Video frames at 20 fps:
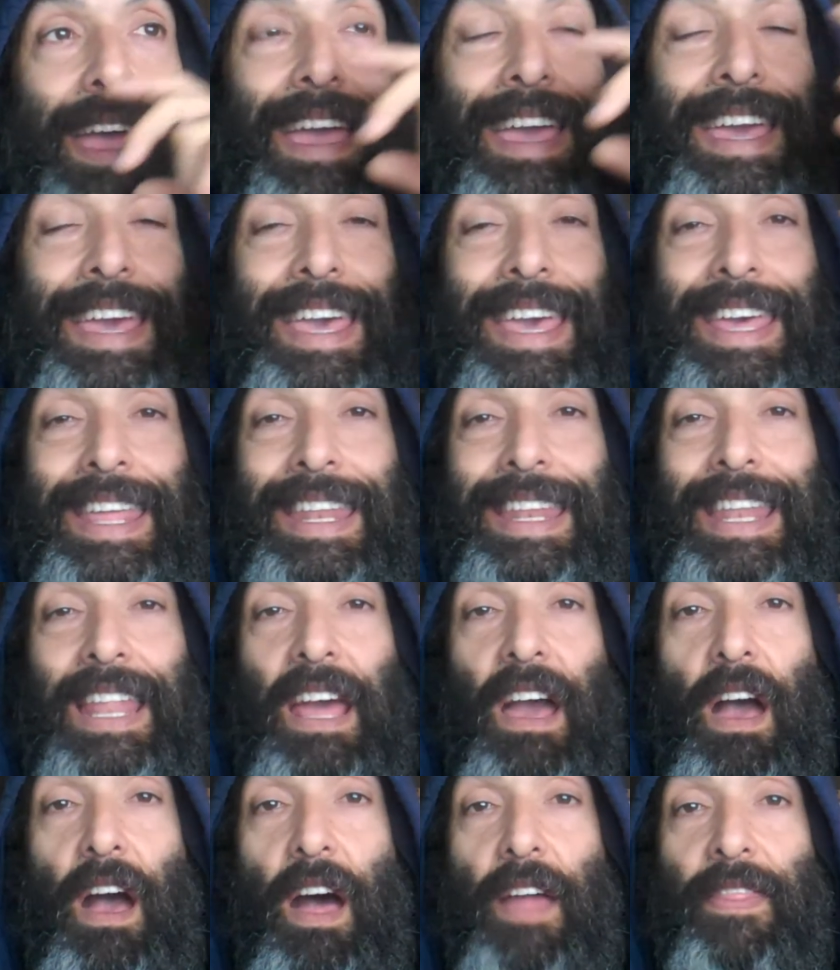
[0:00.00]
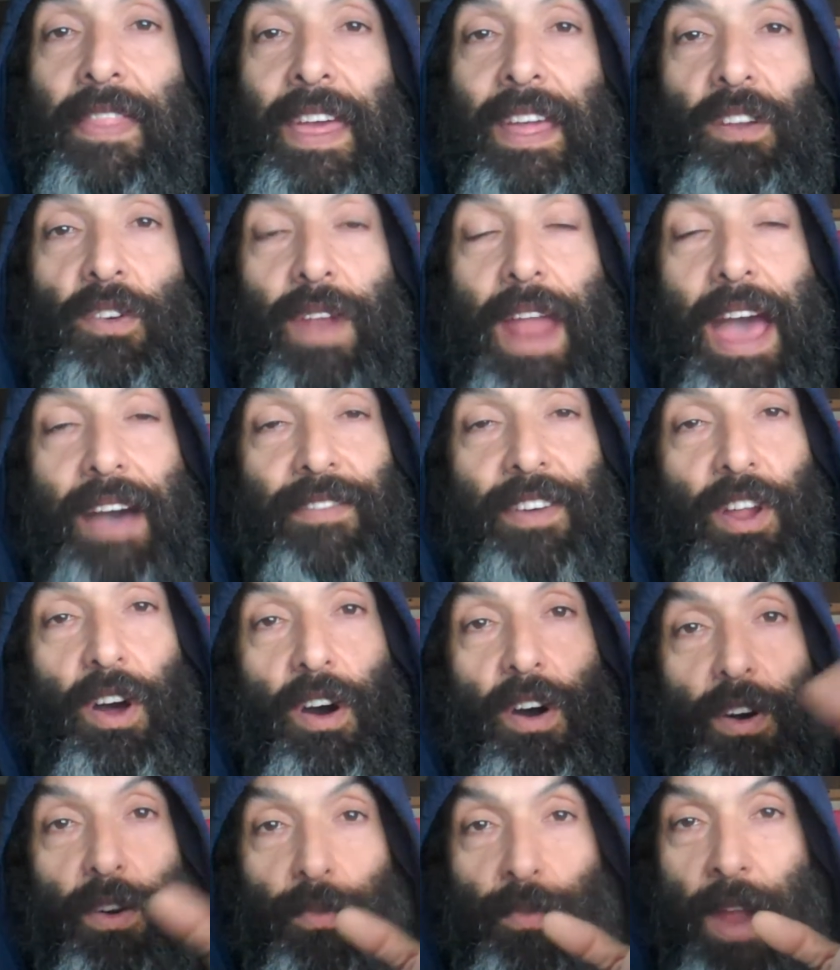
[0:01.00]
and they don't have it
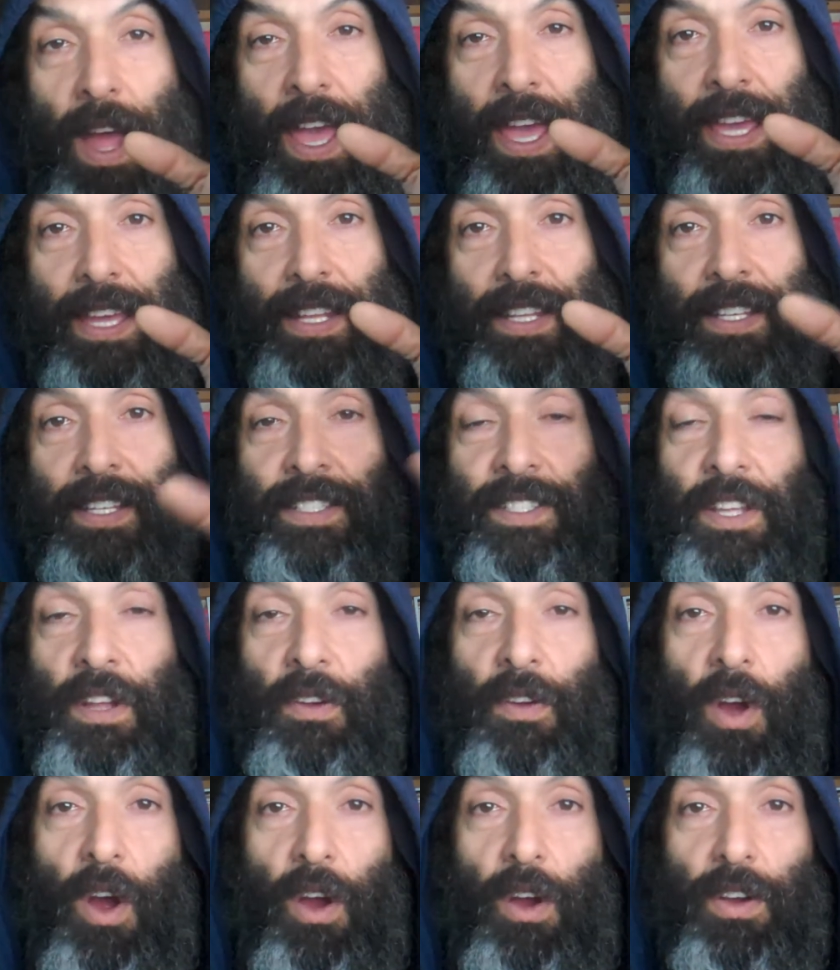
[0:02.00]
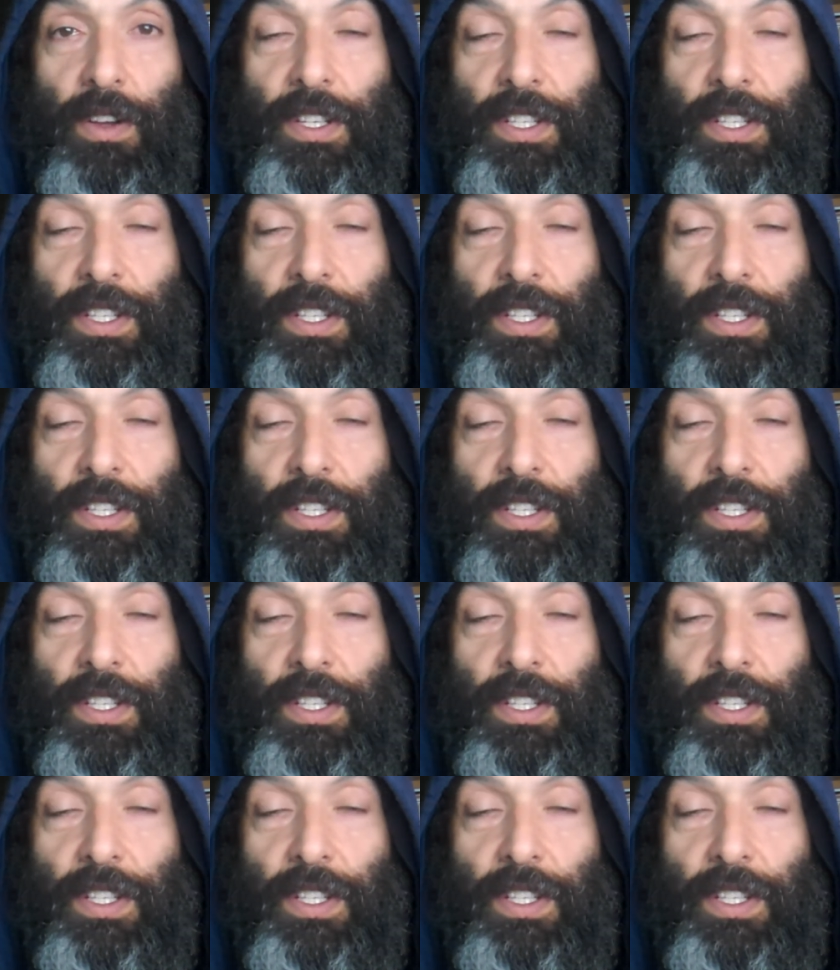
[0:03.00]
all right because there are